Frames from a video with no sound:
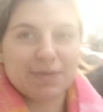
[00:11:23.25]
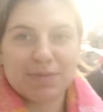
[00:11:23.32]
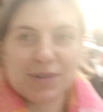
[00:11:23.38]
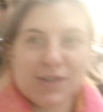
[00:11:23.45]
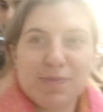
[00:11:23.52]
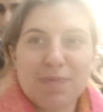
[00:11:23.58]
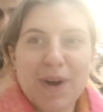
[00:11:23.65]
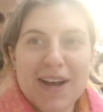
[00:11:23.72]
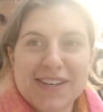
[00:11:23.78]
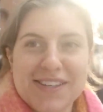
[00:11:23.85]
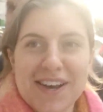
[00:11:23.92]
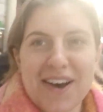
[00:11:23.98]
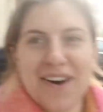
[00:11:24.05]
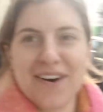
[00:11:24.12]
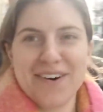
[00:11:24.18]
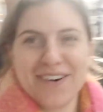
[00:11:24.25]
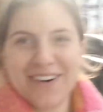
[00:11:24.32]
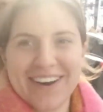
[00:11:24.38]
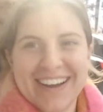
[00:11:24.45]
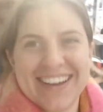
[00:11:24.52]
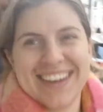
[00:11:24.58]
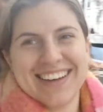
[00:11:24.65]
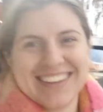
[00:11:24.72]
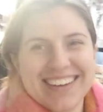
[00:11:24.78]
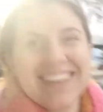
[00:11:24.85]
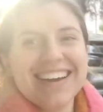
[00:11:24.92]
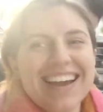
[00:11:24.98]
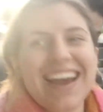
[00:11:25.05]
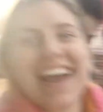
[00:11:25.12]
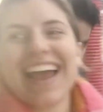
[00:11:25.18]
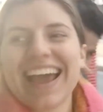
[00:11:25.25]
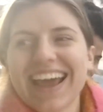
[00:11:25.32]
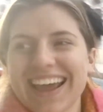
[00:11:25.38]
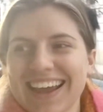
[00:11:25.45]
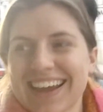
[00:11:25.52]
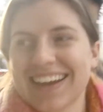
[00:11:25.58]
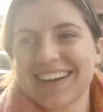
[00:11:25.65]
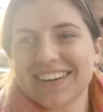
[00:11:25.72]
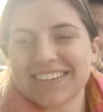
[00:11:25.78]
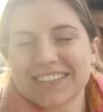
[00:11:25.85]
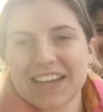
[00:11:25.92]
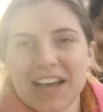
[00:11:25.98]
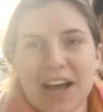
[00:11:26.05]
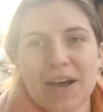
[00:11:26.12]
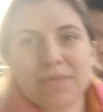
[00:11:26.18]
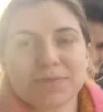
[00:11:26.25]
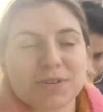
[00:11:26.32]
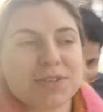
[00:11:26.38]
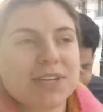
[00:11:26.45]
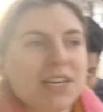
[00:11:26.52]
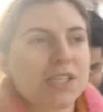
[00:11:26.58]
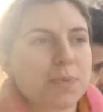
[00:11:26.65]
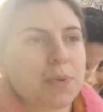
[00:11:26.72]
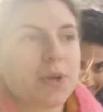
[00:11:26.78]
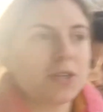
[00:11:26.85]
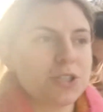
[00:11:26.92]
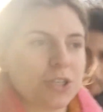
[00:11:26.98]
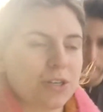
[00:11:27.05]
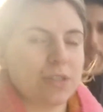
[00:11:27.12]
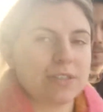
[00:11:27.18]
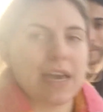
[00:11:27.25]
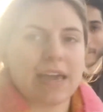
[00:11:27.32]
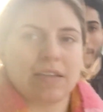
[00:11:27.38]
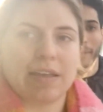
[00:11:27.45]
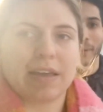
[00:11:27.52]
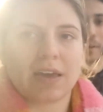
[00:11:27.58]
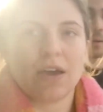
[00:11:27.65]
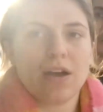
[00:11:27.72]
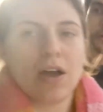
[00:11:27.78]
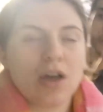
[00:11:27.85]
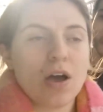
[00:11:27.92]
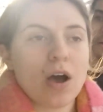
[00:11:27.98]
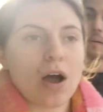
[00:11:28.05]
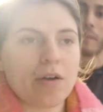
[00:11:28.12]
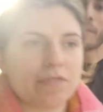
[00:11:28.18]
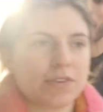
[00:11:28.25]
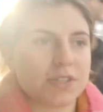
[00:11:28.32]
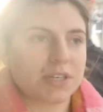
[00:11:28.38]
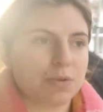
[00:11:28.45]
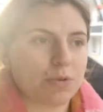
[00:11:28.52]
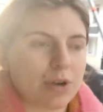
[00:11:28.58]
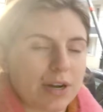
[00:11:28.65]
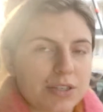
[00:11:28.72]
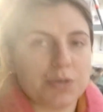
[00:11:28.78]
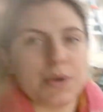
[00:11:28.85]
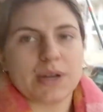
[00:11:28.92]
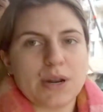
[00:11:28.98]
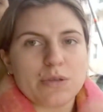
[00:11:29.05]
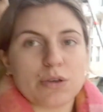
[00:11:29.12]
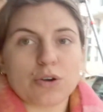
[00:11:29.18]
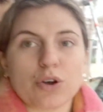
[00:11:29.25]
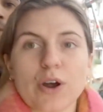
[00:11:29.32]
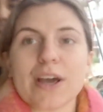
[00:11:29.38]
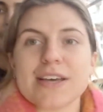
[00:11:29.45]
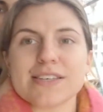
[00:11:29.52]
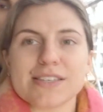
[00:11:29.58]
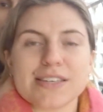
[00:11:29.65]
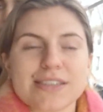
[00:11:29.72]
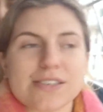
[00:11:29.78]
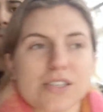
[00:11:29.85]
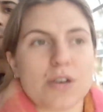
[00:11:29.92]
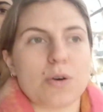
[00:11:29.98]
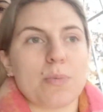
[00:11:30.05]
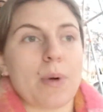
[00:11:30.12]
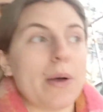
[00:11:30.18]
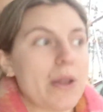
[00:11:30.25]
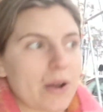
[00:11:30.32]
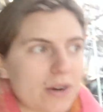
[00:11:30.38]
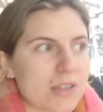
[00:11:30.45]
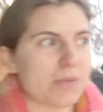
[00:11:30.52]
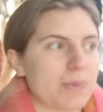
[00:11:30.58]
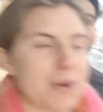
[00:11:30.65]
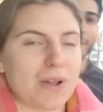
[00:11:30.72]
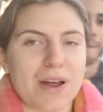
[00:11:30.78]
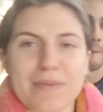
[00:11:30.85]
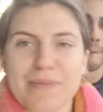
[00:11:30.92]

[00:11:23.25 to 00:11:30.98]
Nespresso. And so today's a pretty chill day. Like obviously we're not doing anything crazy, so we're probably not gonna spend a lot of